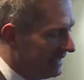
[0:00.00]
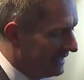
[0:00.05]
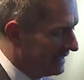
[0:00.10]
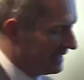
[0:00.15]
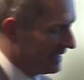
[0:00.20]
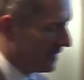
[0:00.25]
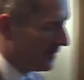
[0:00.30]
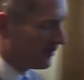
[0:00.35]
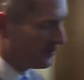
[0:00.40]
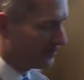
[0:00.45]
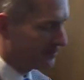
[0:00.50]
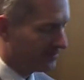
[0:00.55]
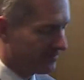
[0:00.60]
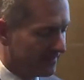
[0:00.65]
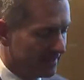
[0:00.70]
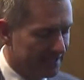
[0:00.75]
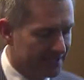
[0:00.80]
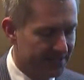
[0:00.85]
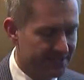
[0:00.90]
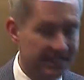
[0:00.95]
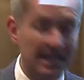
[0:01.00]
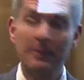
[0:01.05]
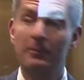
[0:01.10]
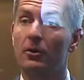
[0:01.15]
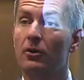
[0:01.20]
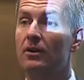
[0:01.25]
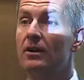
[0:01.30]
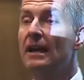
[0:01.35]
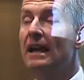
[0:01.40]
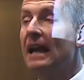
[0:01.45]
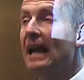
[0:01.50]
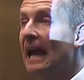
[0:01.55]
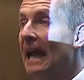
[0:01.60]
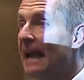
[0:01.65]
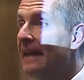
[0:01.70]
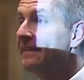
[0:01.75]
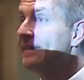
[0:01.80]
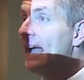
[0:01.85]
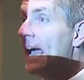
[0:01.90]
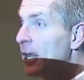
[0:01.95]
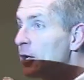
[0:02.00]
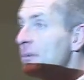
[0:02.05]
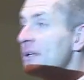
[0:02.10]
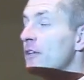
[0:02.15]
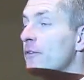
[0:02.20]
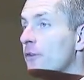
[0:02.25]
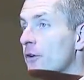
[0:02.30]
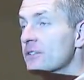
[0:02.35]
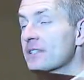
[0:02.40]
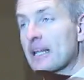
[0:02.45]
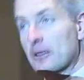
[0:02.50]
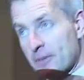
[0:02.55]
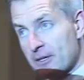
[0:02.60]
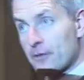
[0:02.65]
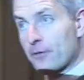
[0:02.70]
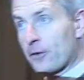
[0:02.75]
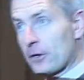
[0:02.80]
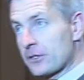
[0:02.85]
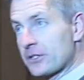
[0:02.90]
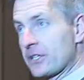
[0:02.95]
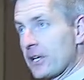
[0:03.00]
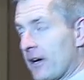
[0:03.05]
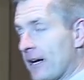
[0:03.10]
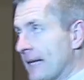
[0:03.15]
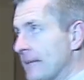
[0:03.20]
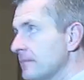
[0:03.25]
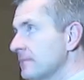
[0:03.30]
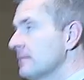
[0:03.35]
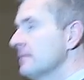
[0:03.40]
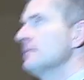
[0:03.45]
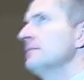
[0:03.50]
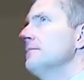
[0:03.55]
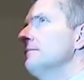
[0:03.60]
in, um, in December, and that'll be, the first, that'll be the first time,